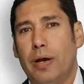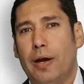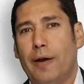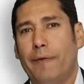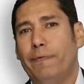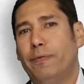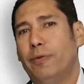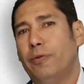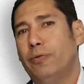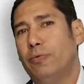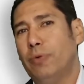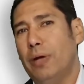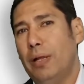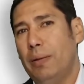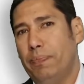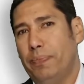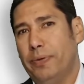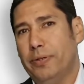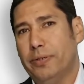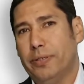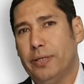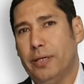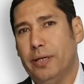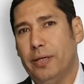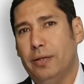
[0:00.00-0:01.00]
up to
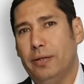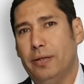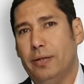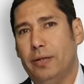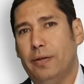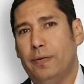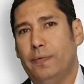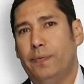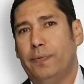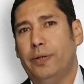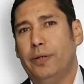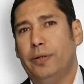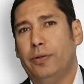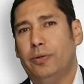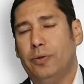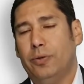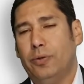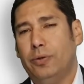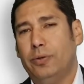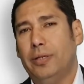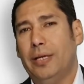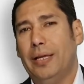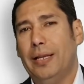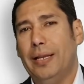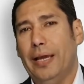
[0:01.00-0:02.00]
12% of the
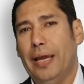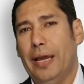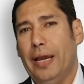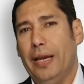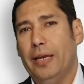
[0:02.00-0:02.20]
total